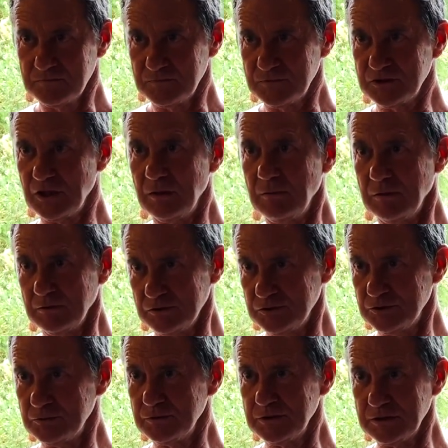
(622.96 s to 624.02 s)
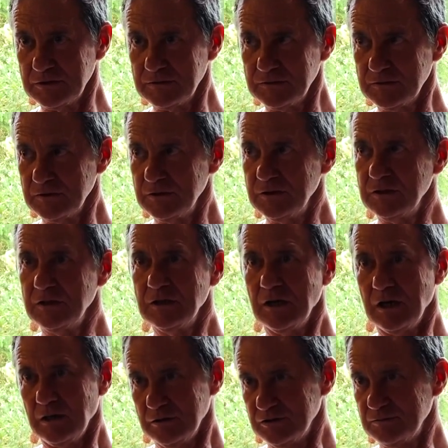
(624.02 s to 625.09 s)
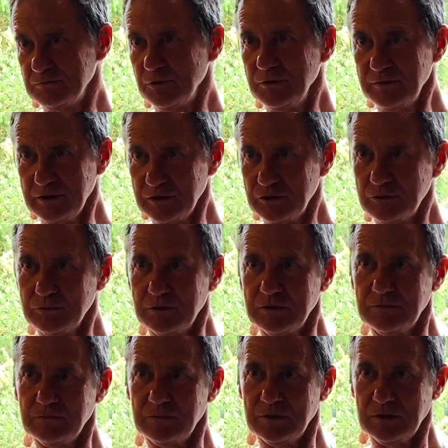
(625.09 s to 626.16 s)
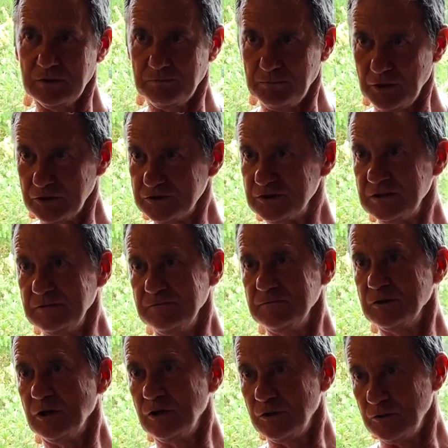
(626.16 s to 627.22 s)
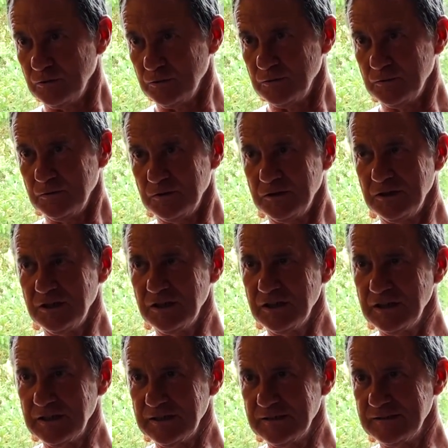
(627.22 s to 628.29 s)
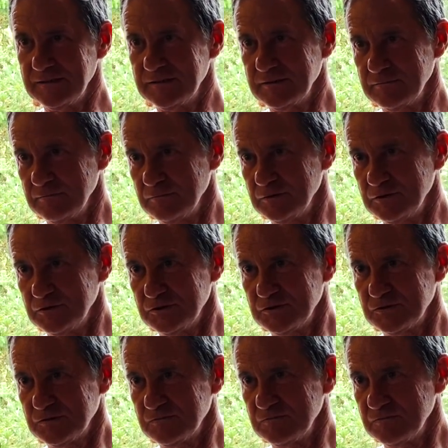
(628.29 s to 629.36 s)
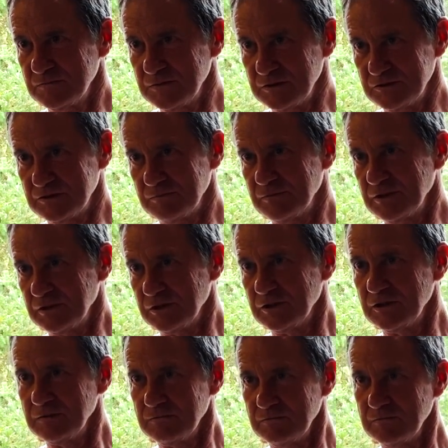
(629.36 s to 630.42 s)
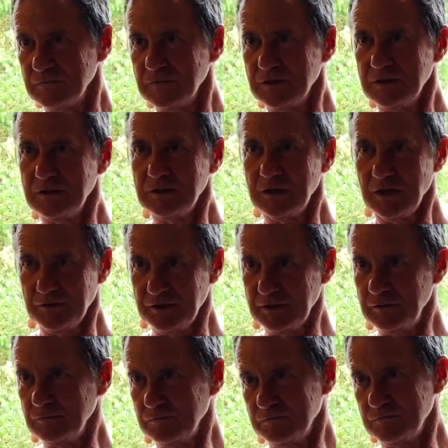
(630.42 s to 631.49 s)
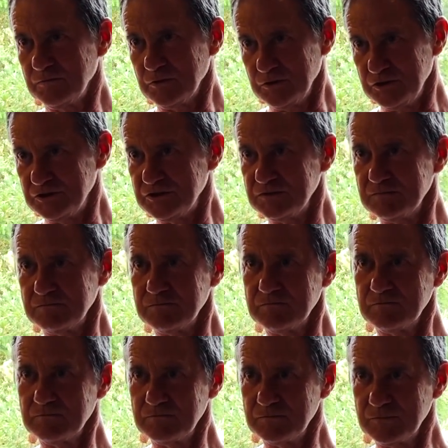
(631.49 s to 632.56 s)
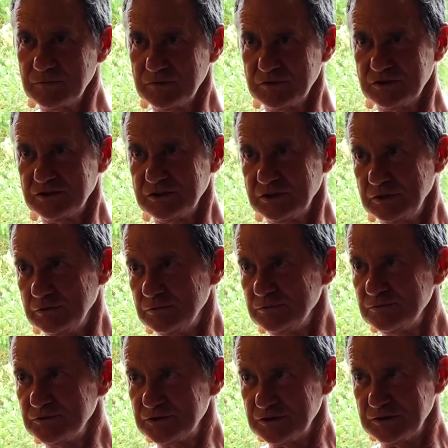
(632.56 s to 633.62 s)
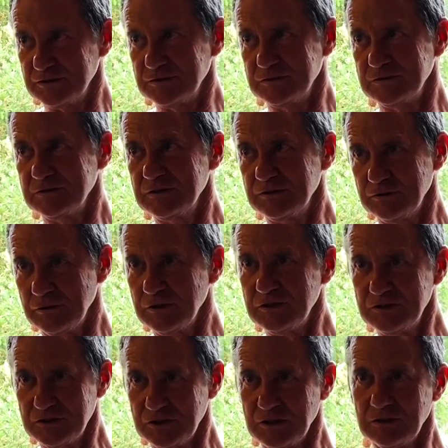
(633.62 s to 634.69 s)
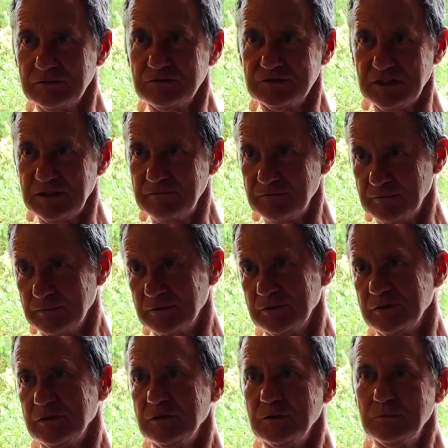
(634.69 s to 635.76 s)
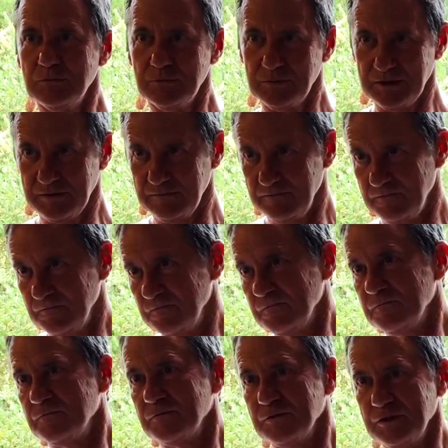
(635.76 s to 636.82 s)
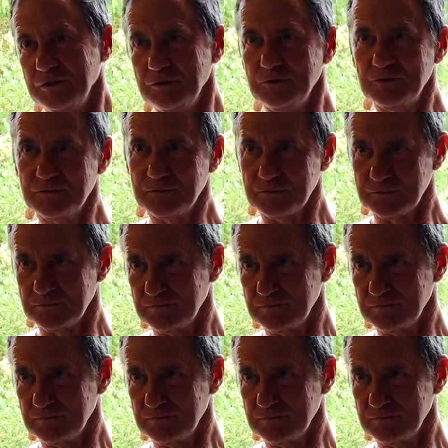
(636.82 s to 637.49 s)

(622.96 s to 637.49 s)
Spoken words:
time I was doing it, I was moving to a positive goal, and it was something that I think these skills and knowledge that I'll take from it will be very useful